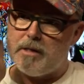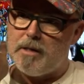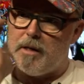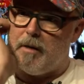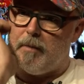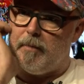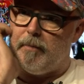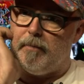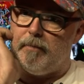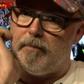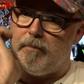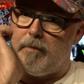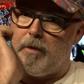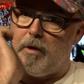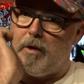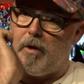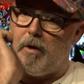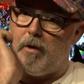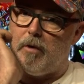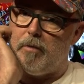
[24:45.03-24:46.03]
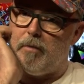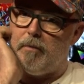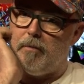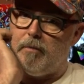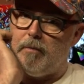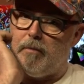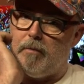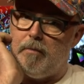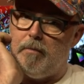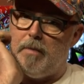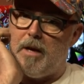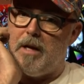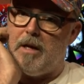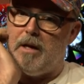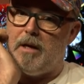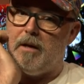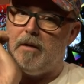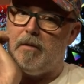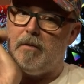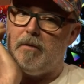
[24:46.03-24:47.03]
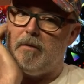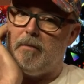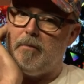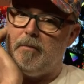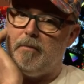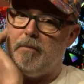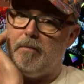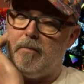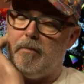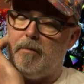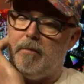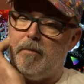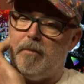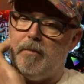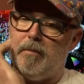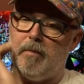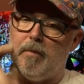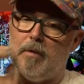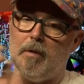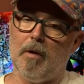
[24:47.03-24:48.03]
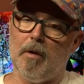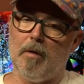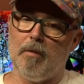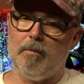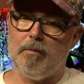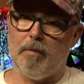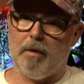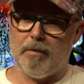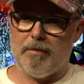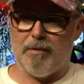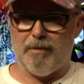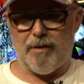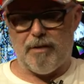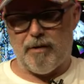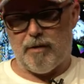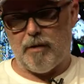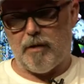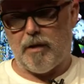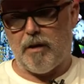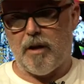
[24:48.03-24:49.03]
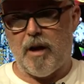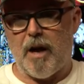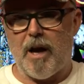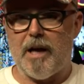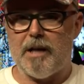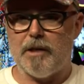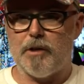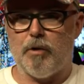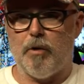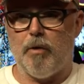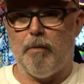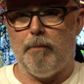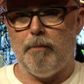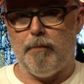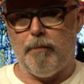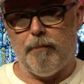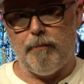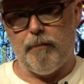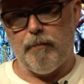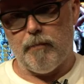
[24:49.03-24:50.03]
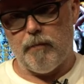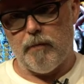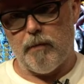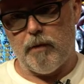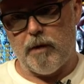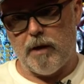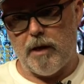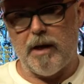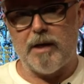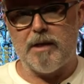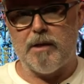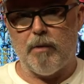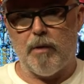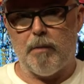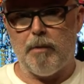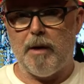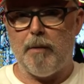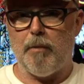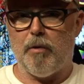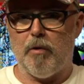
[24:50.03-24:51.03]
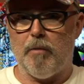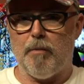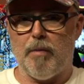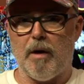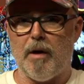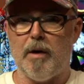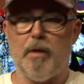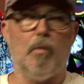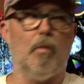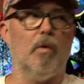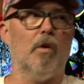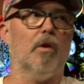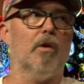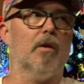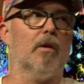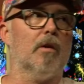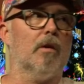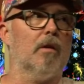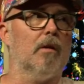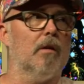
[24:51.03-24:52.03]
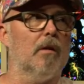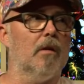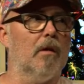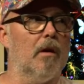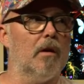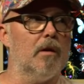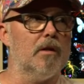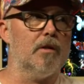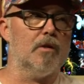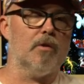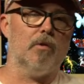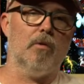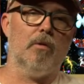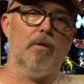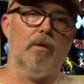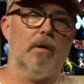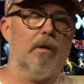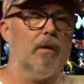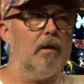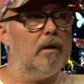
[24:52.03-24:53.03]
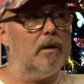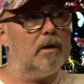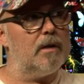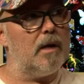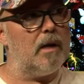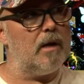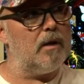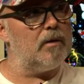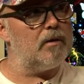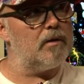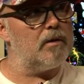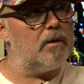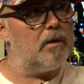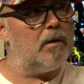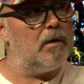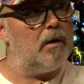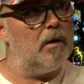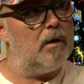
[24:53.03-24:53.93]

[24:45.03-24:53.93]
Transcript: Um, you know, meeting, you know, uh, clients or connecting with people who buy your work, and I installed it in his house and.